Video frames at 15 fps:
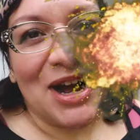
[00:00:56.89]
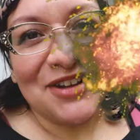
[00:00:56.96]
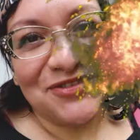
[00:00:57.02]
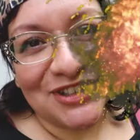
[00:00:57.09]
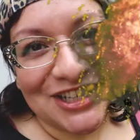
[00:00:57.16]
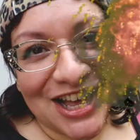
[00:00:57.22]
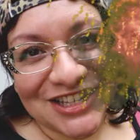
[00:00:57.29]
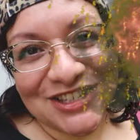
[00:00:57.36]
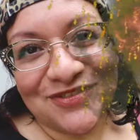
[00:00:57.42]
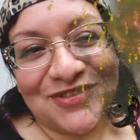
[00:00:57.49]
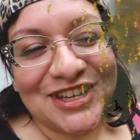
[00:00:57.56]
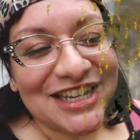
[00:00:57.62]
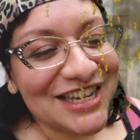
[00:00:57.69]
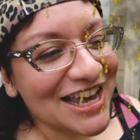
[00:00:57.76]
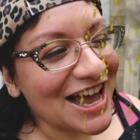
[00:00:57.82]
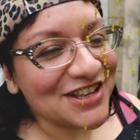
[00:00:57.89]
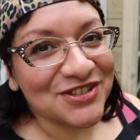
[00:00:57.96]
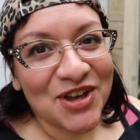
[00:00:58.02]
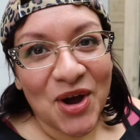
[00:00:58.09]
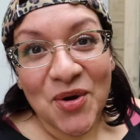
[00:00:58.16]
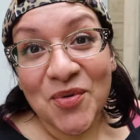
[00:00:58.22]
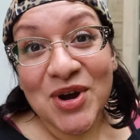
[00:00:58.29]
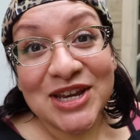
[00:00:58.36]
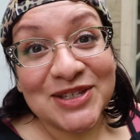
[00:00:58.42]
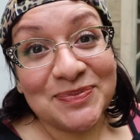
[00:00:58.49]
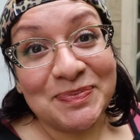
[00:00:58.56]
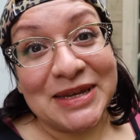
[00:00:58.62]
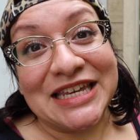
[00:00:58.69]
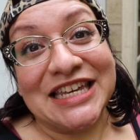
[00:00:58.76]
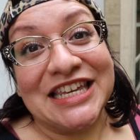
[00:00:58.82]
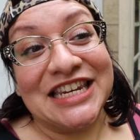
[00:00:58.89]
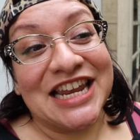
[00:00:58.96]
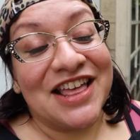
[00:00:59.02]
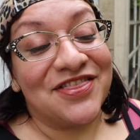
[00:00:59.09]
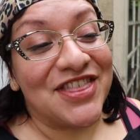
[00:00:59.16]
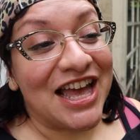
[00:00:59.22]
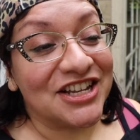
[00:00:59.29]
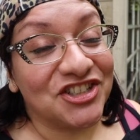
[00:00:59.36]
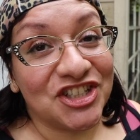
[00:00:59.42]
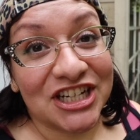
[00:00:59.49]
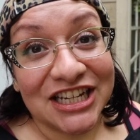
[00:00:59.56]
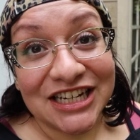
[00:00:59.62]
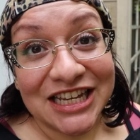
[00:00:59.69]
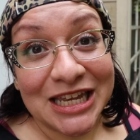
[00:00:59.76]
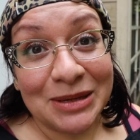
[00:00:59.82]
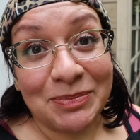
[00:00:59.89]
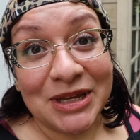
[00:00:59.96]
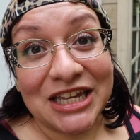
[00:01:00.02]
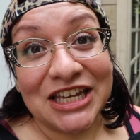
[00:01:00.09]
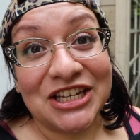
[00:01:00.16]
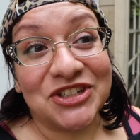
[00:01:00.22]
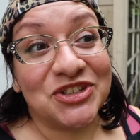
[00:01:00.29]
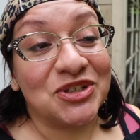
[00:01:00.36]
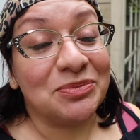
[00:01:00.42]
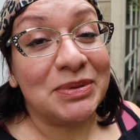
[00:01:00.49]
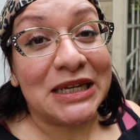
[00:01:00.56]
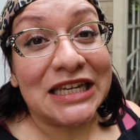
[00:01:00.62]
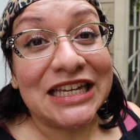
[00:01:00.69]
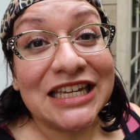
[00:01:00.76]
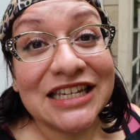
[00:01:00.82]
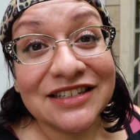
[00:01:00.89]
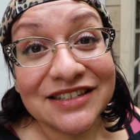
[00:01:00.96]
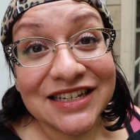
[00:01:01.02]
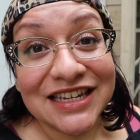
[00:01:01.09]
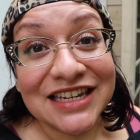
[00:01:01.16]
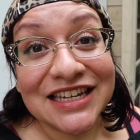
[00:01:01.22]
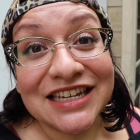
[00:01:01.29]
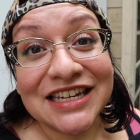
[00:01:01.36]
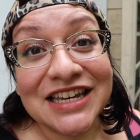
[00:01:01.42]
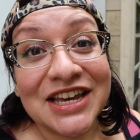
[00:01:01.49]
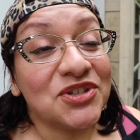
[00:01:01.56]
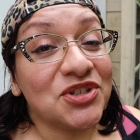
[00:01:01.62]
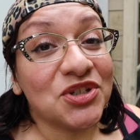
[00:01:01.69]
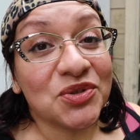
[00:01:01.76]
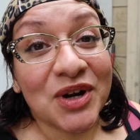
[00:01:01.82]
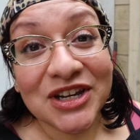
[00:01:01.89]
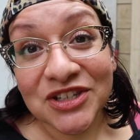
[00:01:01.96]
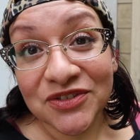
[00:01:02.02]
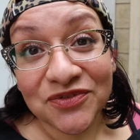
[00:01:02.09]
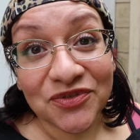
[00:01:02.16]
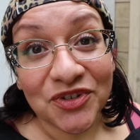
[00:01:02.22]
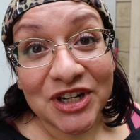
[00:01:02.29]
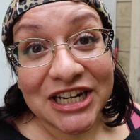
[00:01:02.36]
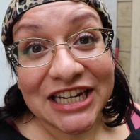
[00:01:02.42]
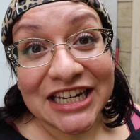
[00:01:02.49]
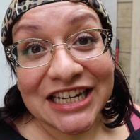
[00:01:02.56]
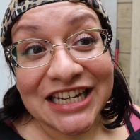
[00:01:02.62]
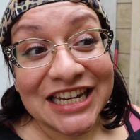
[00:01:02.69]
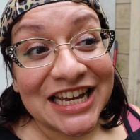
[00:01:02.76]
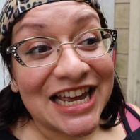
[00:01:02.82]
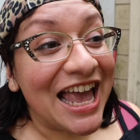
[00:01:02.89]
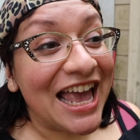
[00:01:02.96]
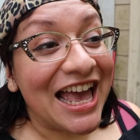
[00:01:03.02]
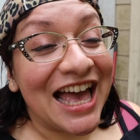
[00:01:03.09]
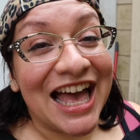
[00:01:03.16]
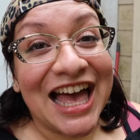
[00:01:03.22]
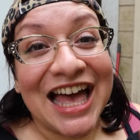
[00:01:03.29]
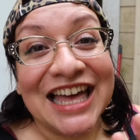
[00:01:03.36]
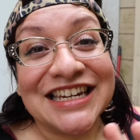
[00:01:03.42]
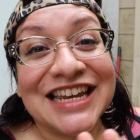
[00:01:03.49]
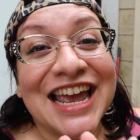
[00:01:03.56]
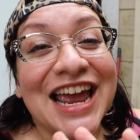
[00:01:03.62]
My philosophy has always been that chicken keeping should be easy, stress-free, and